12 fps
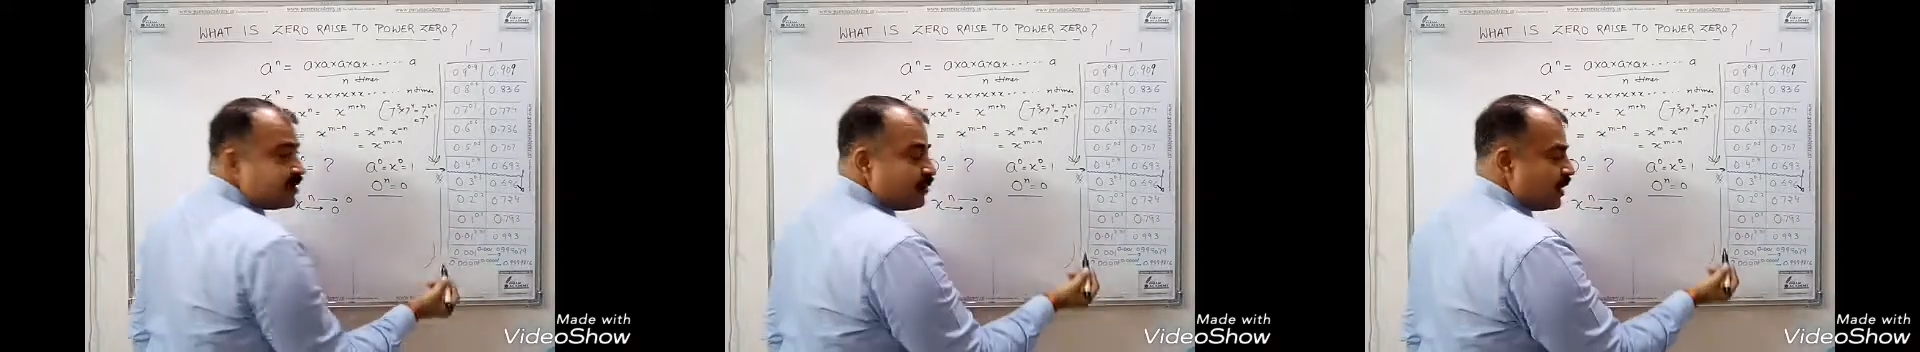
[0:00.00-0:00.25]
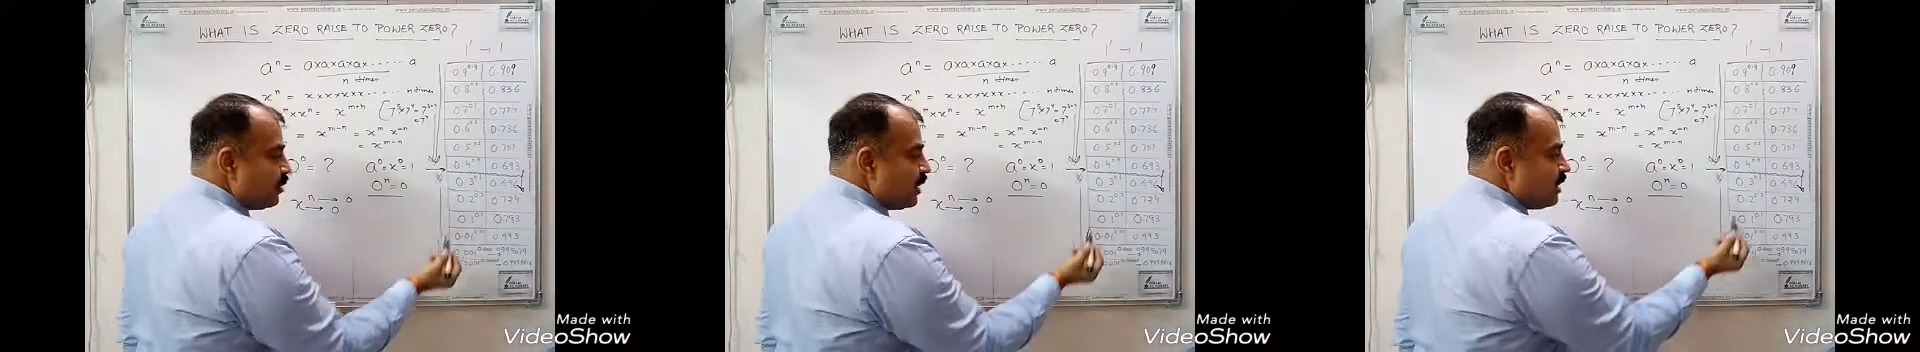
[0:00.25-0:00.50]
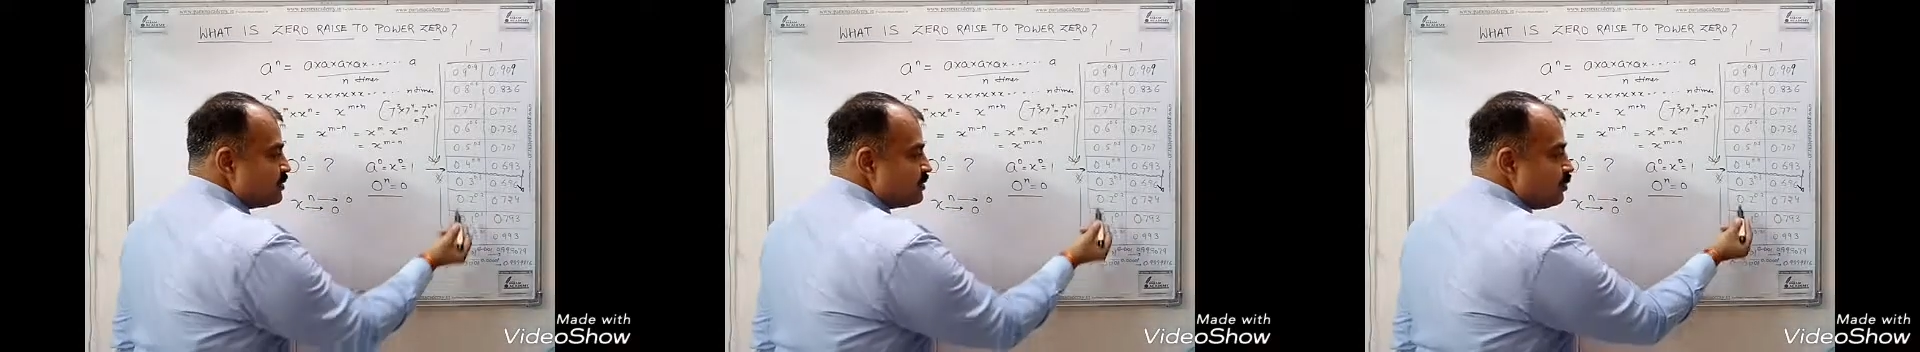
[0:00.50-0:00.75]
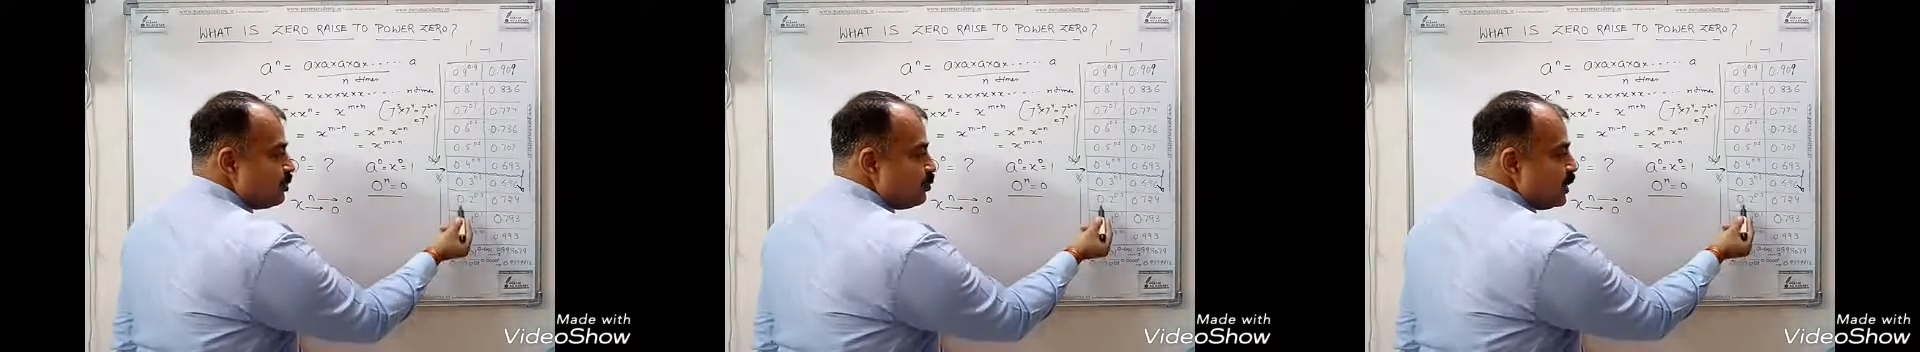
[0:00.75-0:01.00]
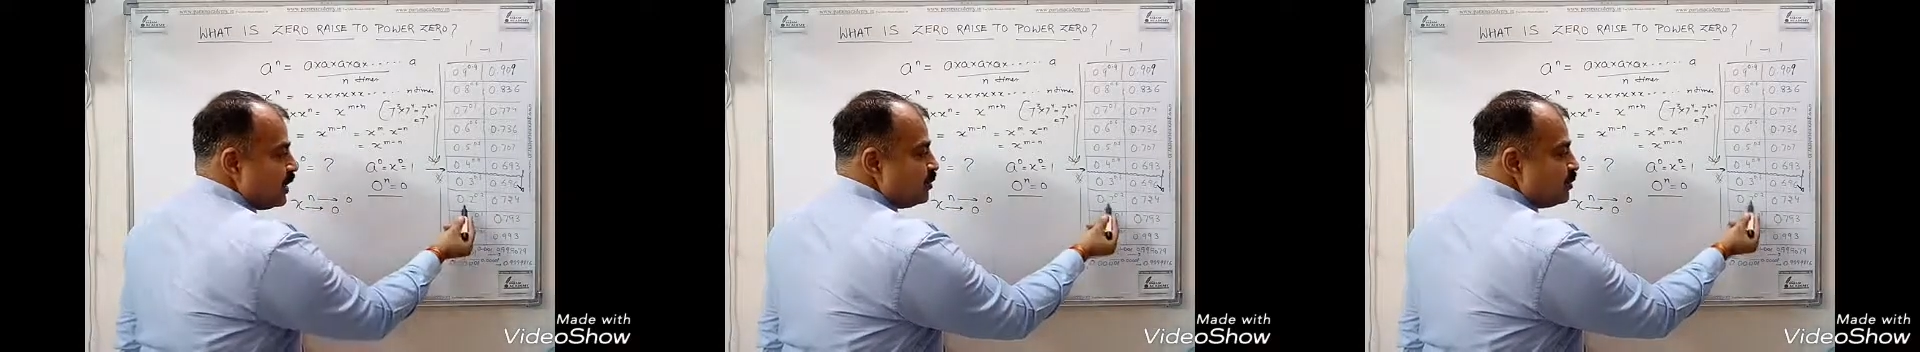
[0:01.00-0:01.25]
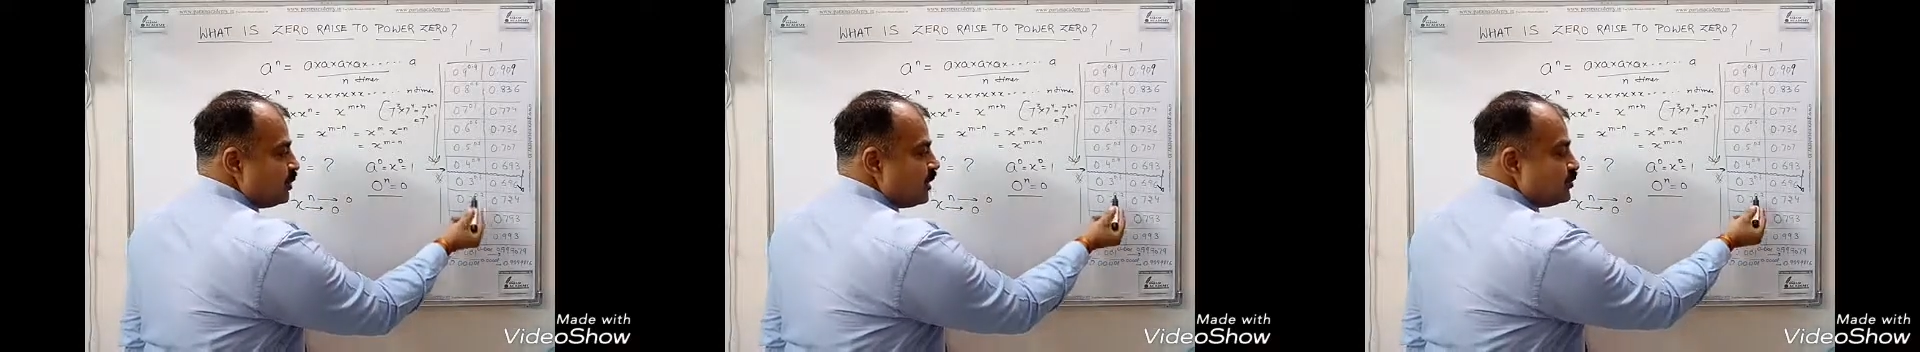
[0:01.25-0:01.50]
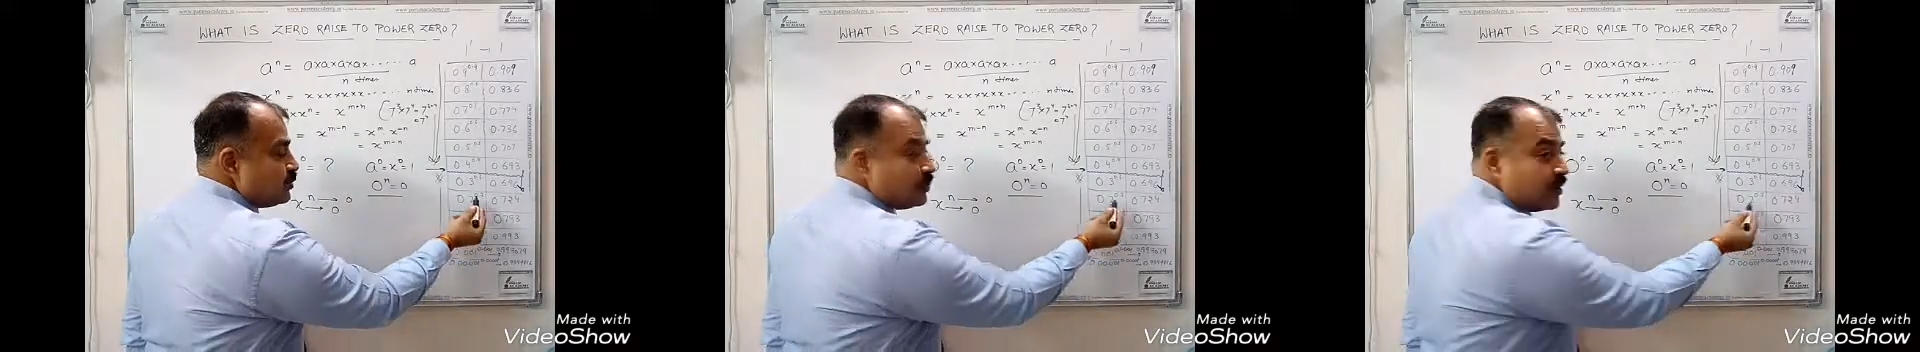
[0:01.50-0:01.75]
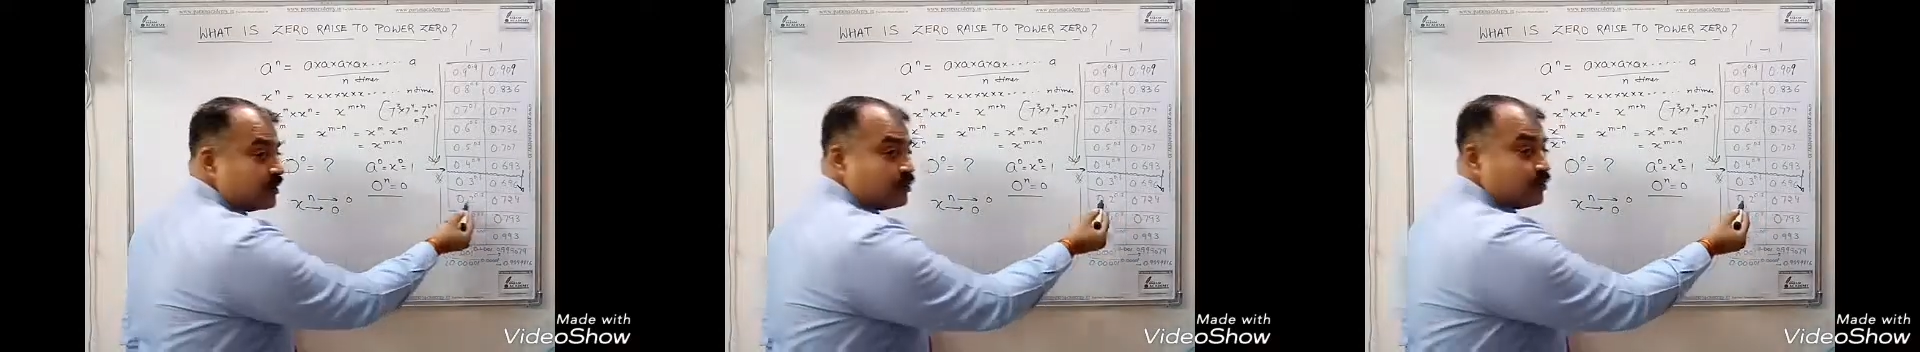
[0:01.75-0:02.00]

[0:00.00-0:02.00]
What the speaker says: When you have 0.2 raised to power